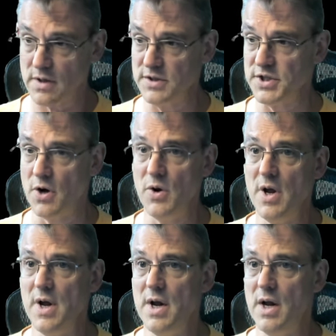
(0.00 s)
So
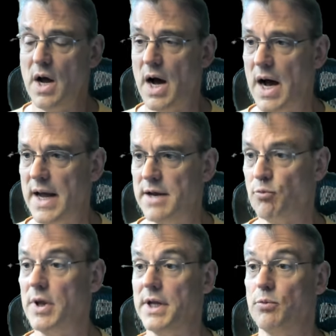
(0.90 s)
uh, in
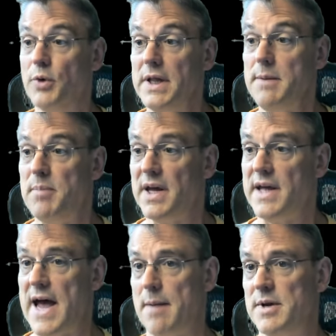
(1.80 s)
really, really big
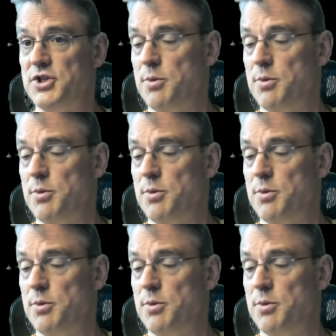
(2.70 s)
cabinets,